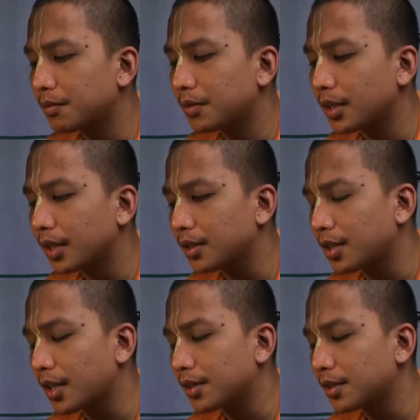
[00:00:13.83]

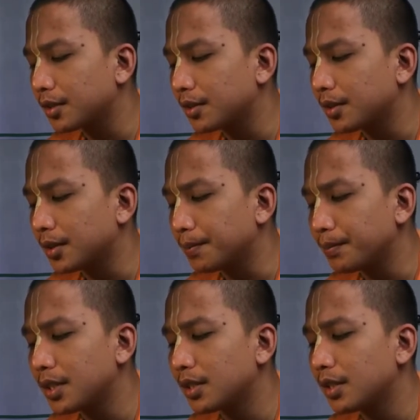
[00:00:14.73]
entitled The
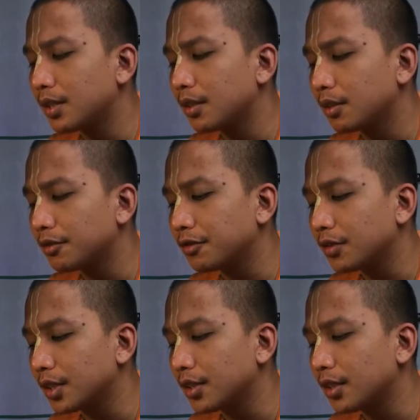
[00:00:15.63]
Meeting of
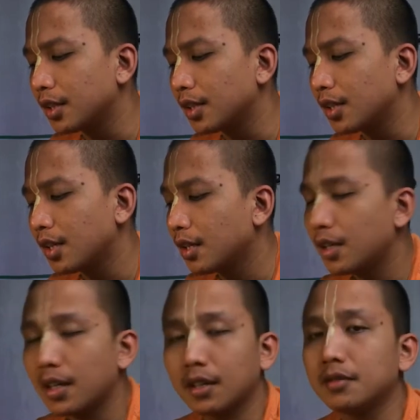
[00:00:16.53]
Nanda
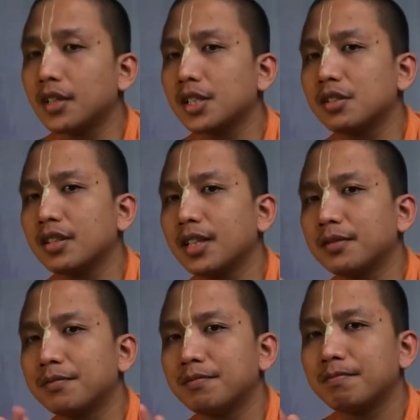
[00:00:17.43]
and Vasudeva.
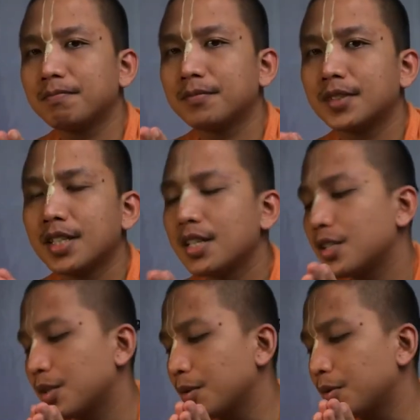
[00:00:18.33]

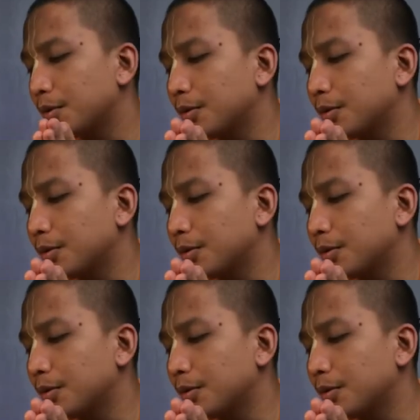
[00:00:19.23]
So,